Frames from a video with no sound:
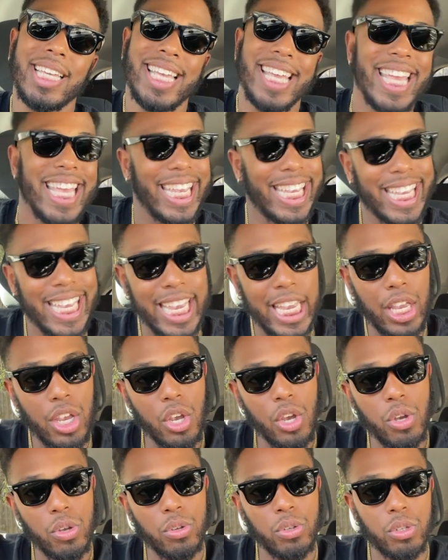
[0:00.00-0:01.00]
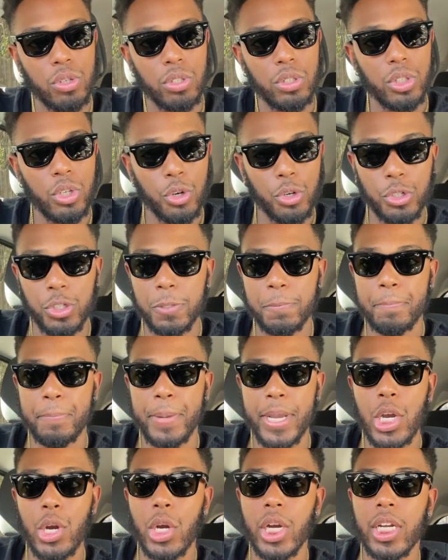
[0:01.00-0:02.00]
it kills your
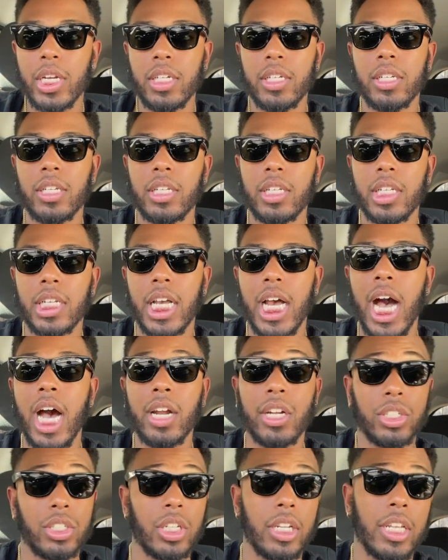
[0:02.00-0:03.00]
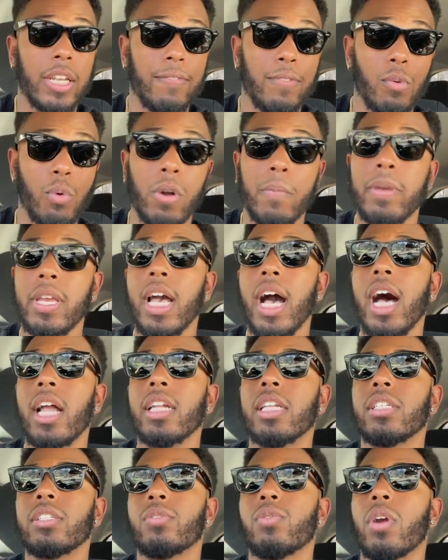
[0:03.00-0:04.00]
spirit honestly if you want to be
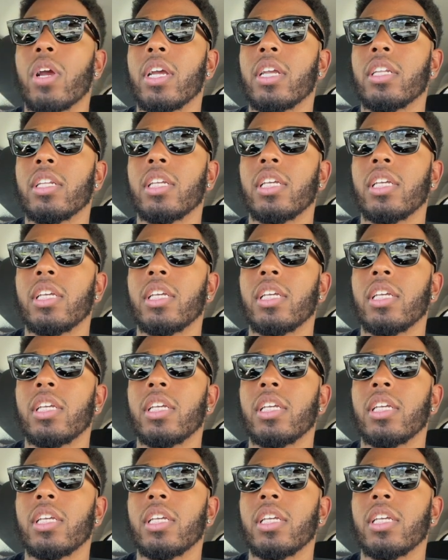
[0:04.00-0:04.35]
honest right